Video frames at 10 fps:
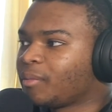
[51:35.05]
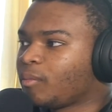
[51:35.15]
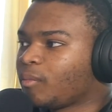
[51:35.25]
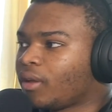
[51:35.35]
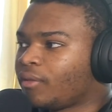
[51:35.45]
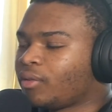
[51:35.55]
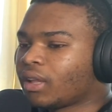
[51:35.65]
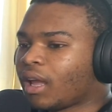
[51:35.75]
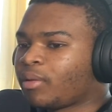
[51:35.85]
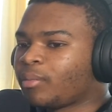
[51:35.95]
If you
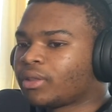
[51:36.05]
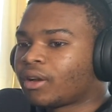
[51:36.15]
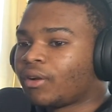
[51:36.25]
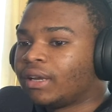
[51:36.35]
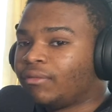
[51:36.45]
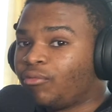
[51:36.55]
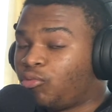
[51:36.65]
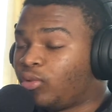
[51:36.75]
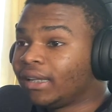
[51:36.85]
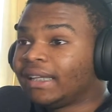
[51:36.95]
look at people that are
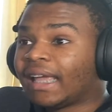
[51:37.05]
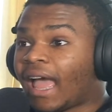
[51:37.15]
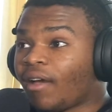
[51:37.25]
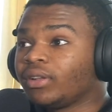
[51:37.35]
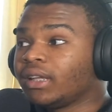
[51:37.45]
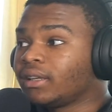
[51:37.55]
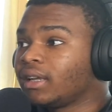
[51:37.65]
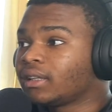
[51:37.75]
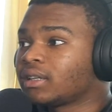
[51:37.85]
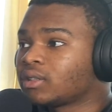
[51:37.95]
really heavily
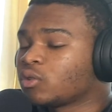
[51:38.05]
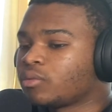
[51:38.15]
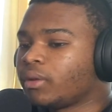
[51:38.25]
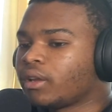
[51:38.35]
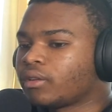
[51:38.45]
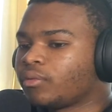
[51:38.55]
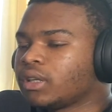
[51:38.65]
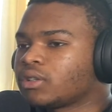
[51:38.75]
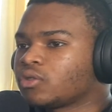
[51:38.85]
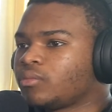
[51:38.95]
addicted to social media, because
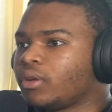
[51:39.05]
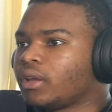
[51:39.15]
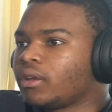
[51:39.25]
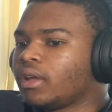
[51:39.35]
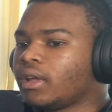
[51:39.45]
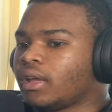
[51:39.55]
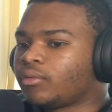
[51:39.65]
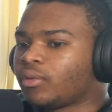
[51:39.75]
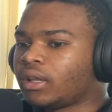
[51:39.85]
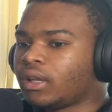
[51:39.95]
really social media
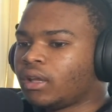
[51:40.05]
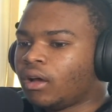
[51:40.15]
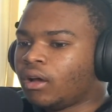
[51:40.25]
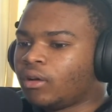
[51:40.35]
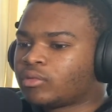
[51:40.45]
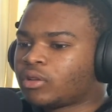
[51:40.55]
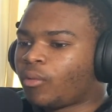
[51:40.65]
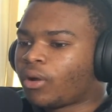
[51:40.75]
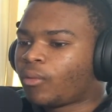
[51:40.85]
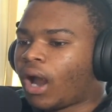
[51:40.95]
is really
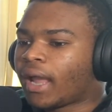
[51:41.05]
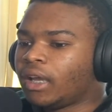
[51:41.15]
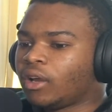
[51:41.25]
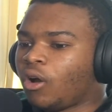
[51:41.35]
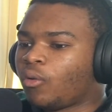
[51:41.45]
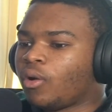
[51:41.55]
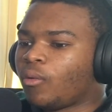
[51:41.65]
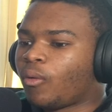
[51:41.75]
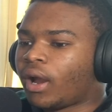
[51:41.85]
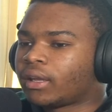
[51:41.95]
somewhere where I can go,
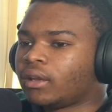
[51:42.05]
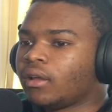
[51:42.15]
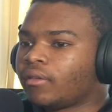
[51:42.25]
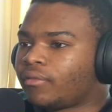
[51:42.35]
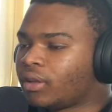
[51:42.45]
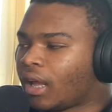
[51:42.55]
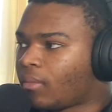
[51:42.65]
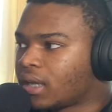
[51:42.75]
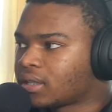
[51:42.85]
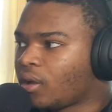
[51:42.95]
where I can feel like
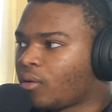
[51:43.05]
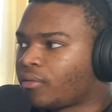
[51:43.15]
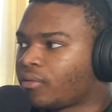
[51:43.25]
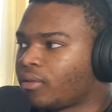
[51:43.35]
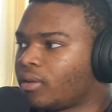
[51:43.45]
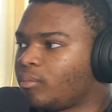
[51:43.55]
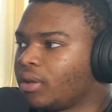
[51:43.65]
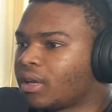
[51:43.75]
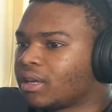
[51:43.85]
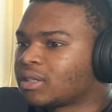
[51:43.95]
myself,
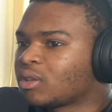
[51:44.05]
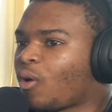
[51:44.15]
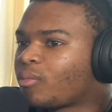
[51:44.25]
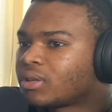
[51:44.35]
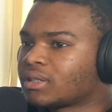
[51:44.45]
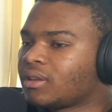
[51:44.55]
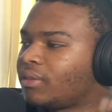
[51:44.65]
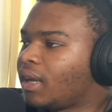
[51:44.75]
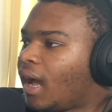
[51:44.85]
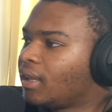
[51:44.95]
because there's a whole bunch of stuff
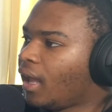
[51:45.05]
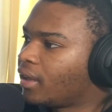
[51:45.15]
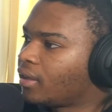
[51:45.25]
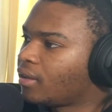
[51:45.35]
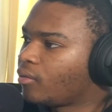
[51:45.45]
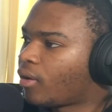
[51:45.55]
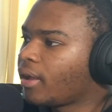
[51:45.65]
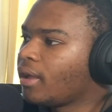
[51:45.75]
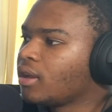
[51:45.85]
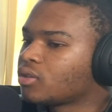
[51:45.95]
that I like,
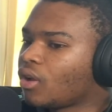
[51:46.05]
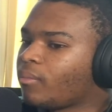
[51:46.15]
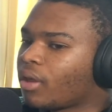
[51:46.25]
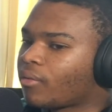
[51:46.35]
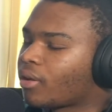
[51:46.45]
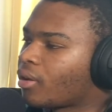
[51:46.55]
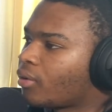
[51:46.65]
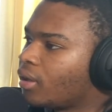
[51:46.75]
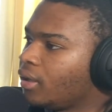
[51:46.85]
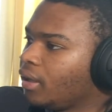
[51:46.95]
right? So I'm never gonna
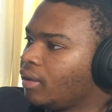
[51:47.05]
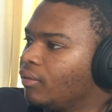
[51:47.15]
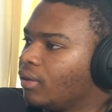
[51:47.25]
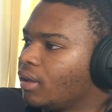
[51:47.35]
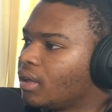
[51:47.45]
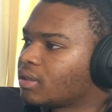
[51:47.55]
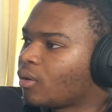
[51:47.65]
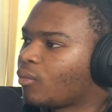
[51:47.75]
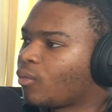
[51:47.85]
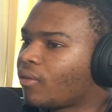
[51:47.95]
want to leave. And
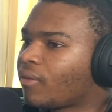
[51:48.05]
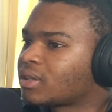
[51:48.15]
so what if I